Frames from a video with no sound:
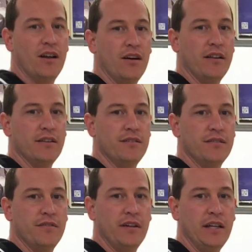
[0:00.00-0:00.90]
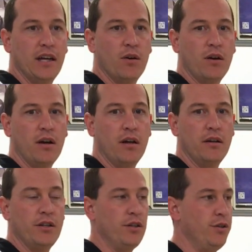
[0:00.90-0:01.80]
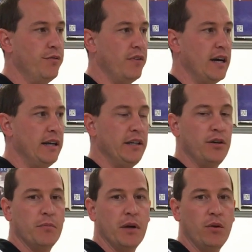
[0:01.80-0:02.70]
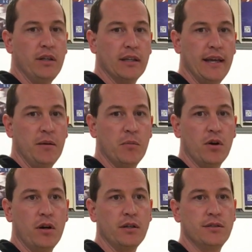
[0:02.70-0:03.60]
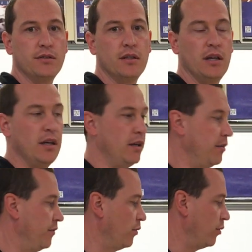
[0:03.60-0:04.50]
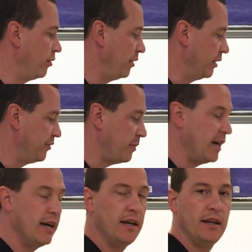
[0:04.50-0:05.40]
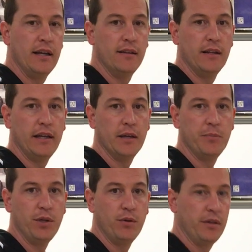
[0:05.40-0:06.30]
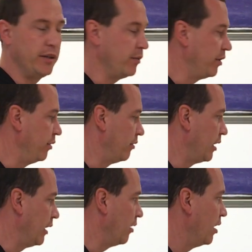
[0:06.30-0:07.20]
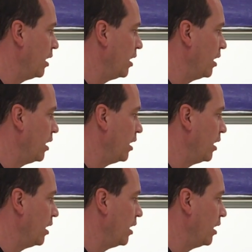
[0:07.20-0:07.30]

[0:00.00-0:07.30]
Alright, this is a video on you finding your bony landmarks for the spine and the hip unit that we're doing right now.